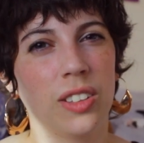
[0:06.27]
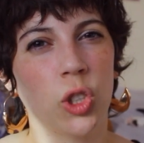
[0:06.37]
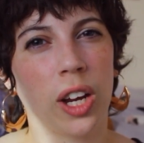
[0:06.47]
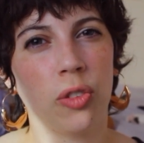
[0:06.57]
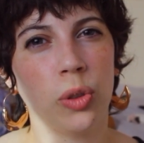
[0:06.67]

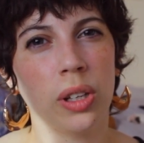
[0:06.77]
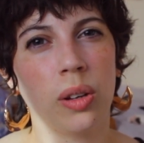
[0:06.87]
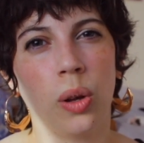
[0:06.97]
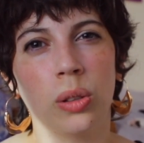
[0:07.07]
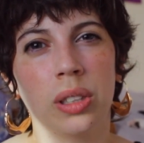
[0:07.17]
She carefully
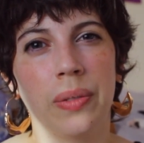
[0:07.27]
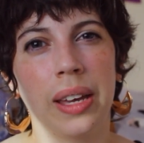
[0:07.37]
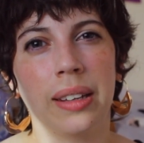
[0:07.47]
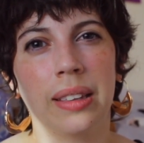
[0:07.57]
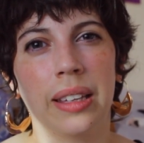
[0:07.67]

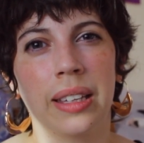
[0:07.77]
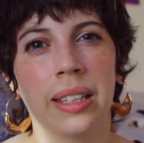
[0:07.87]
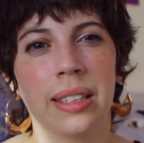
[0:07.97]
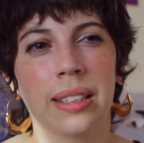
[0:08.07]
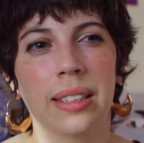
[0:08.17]
cultivated
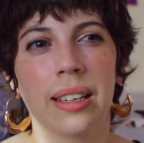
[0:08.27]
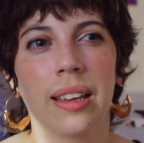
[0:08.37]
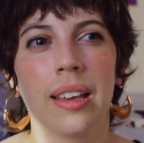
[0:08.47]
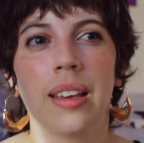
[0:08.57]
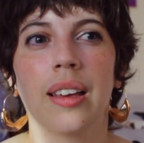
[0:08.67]
this
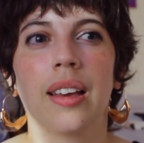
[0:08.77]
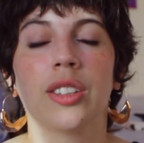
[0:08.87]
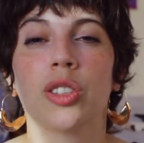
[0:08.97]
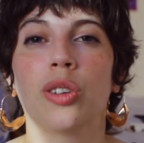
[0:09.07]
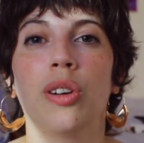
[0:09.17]

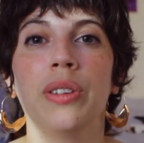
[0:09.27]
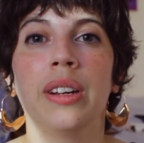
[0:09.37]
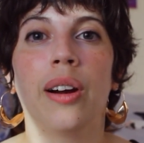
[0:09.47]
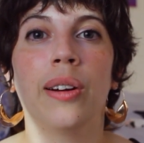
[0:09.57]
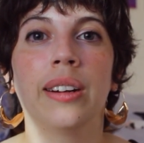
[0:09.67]

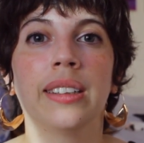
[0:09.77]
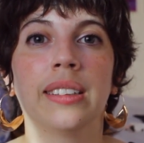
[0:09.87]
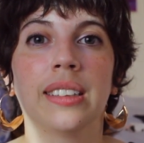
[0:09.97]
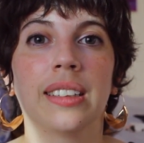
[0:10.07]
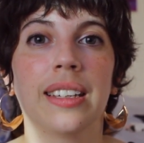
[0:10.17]
starving
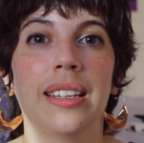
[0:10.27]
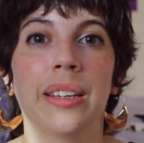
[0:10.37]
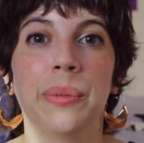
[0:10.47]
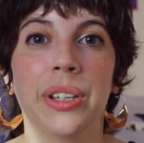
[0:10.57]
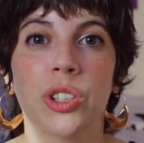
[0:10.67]
artist
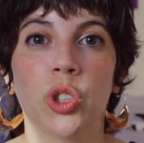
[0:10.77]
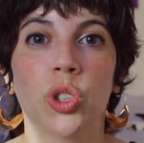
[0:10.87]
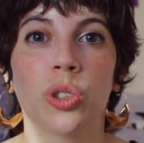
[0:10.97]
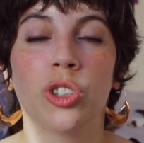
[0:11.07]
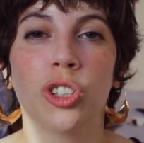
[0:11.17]

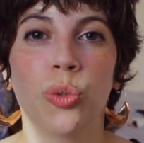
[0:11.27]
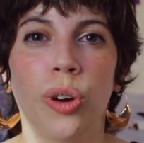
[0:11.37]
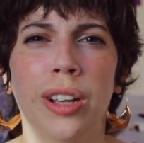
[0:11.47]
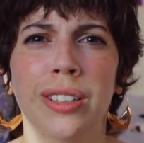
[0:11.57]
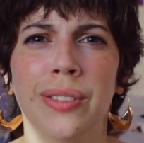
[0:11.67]
image just for
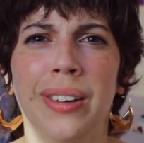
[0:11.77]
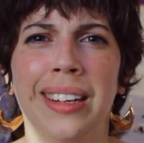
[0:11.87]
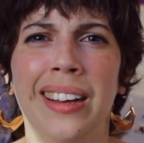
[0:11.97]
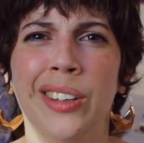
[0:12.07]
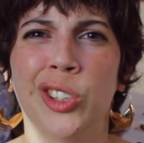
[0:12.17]
us to
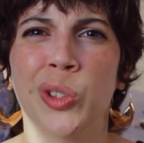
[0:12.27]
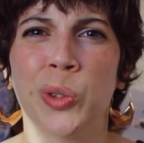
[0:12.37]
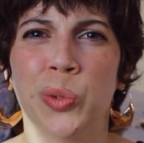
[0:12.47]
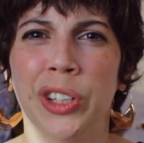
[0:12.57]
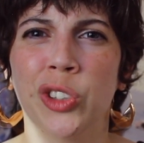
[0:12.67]
find out that she
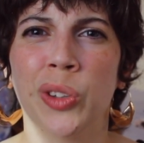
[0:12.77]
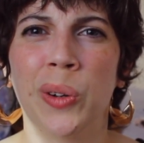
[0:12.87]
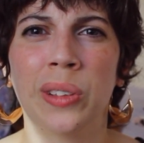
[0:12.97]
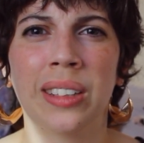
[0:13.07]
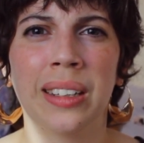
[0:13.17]
was rich the
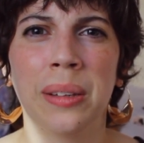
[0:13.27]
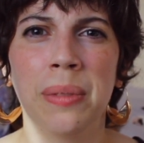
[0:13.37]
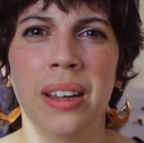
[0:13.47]
whole time.